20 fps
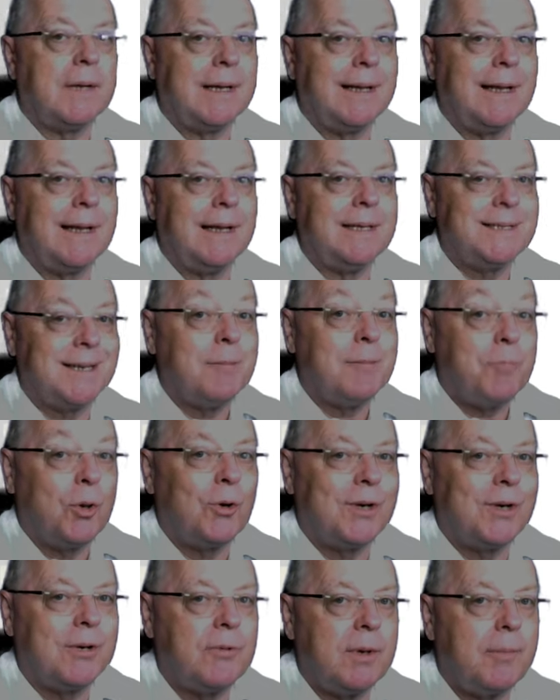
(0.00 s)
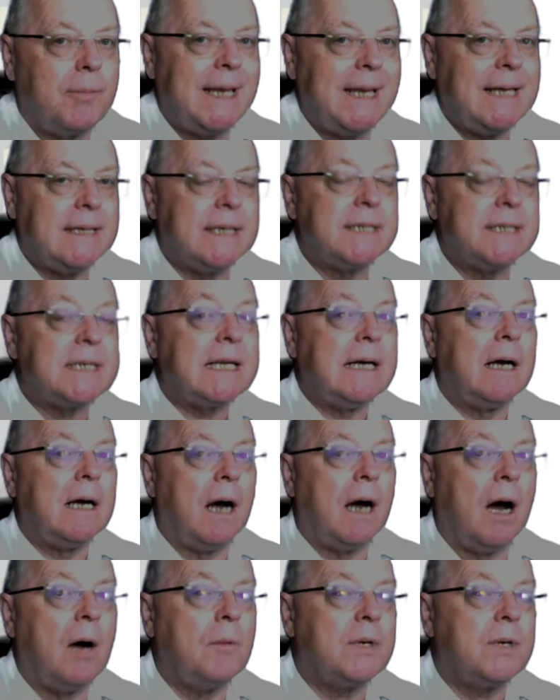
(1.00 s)
it's important to repeat this.
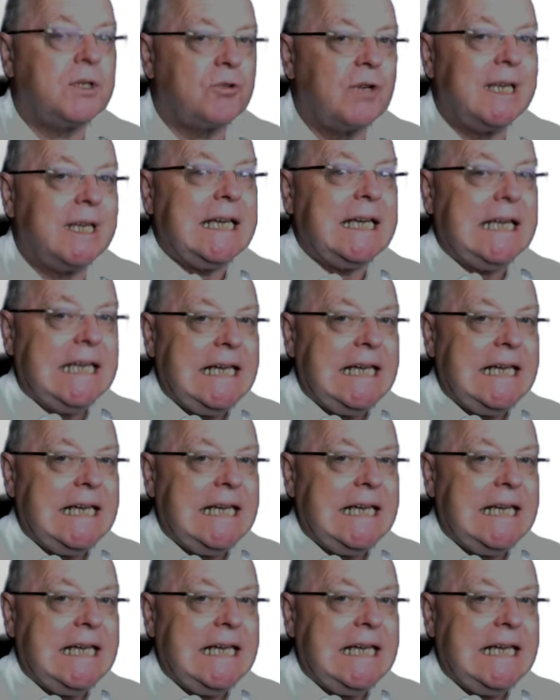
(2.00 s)
I would treat